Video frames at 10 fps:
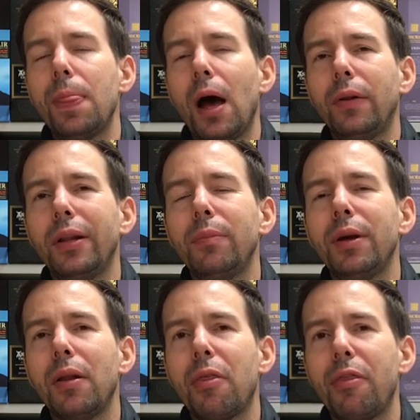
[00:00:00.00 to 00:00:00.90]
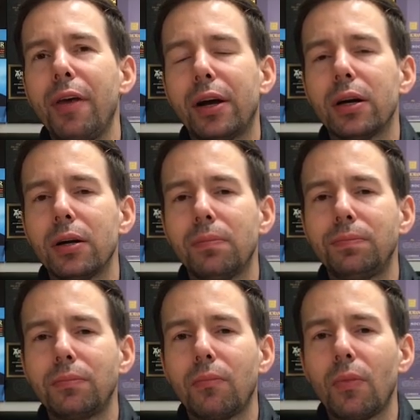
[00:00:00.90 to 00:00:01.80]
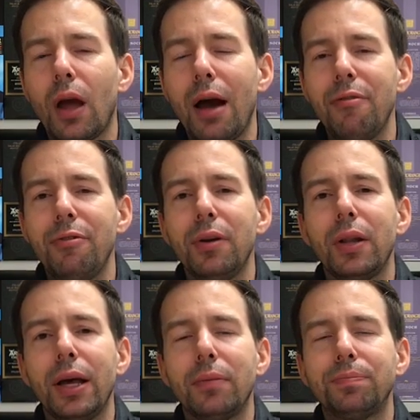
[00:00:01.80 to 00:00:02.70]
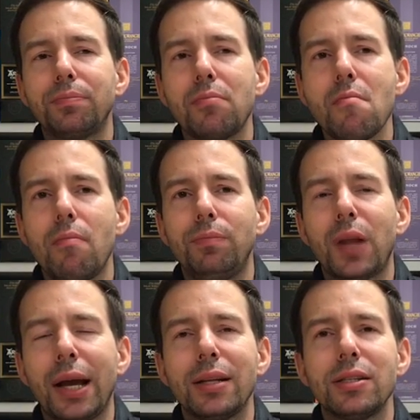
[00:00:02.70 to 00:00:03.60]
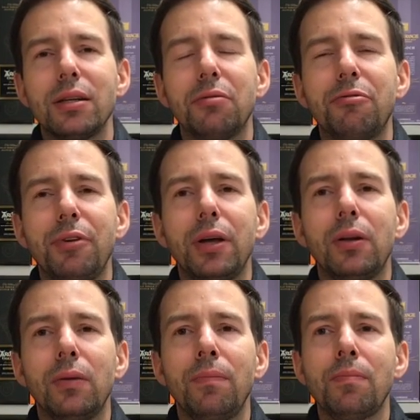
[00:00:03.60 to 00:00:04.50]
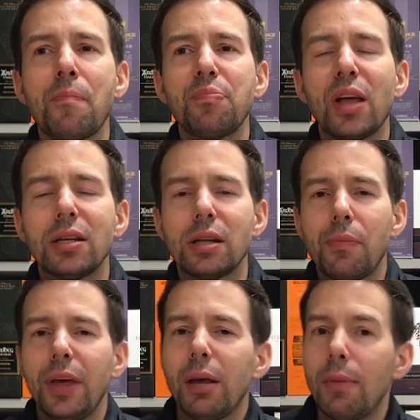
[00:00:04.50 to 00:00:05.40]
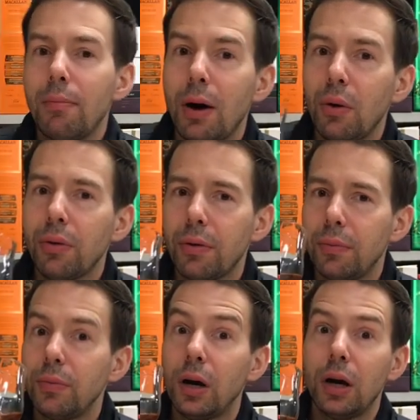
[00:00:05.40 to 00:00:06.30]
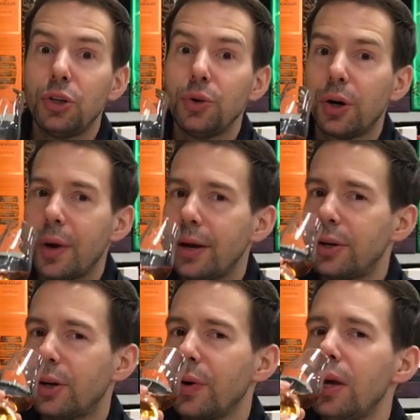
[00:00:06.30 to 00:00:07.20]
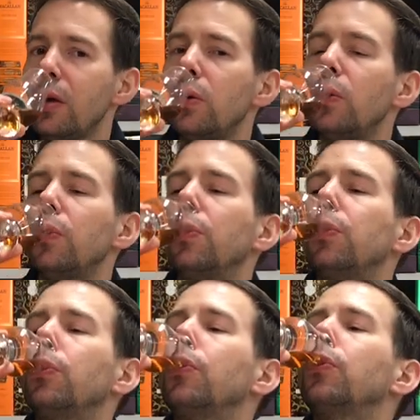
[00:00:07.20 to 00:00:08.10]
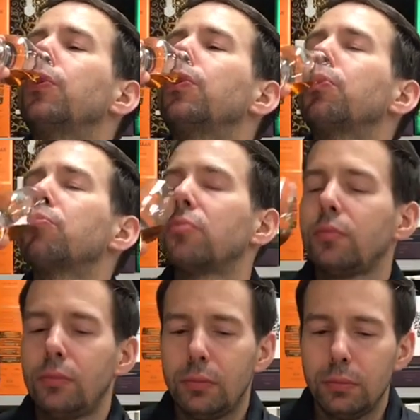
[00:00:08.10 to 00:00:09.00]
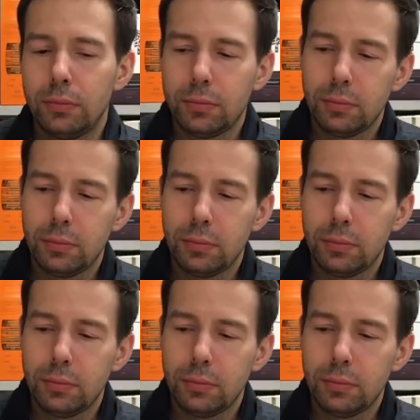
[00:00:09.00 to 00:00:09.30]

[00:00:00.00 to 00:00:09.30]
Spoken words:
a little bit thicker. I feel like I can still feel something in my mouth to a greater degree. Hmm.